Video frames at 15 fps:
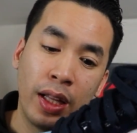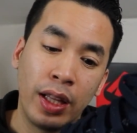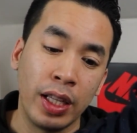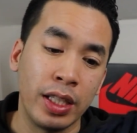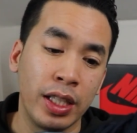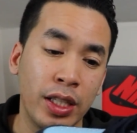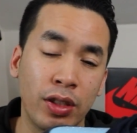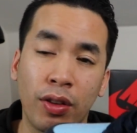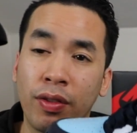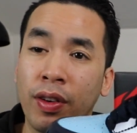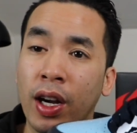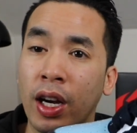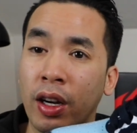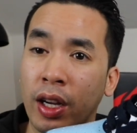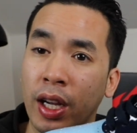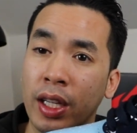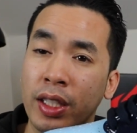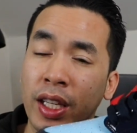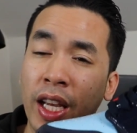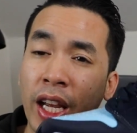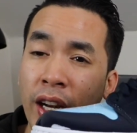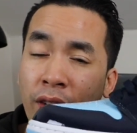These things are fire, guys.
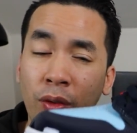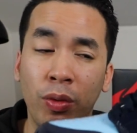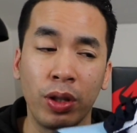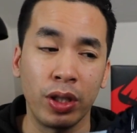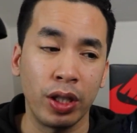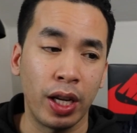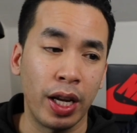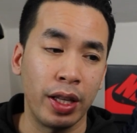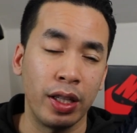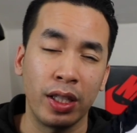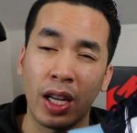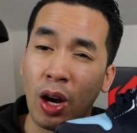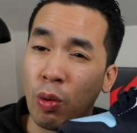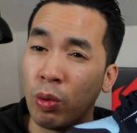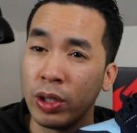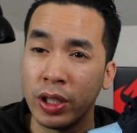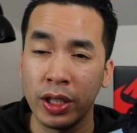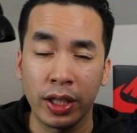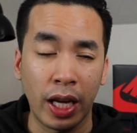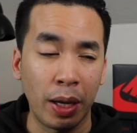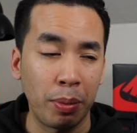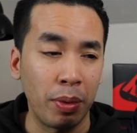Everyone should have these. I wish
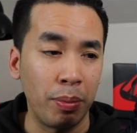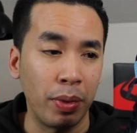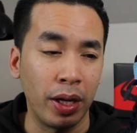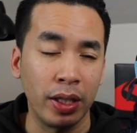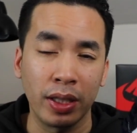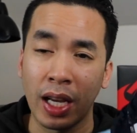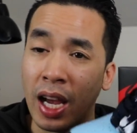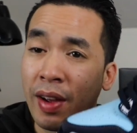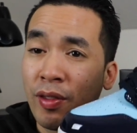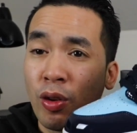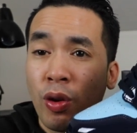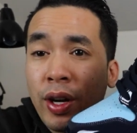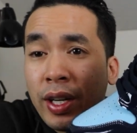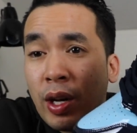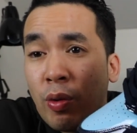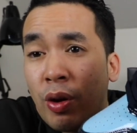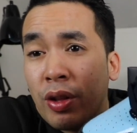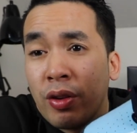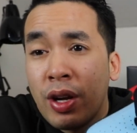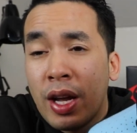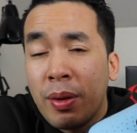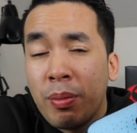these came in men's. I have no idea why
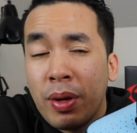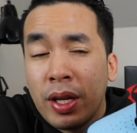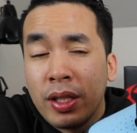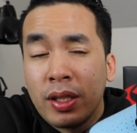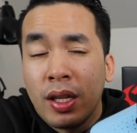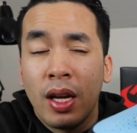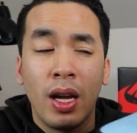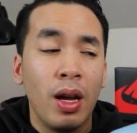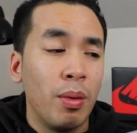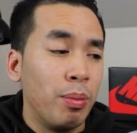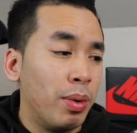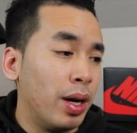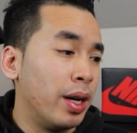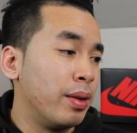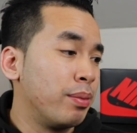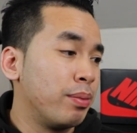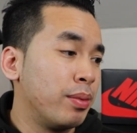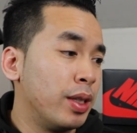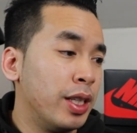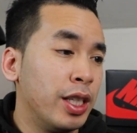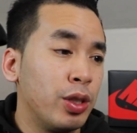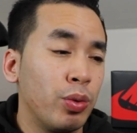they're not in men's, but
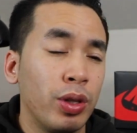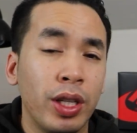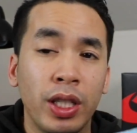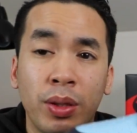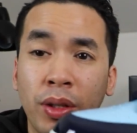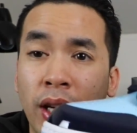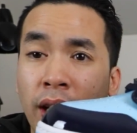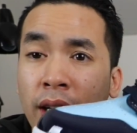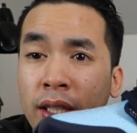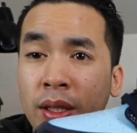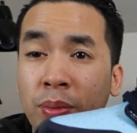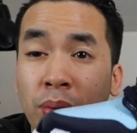it is what it is, guys.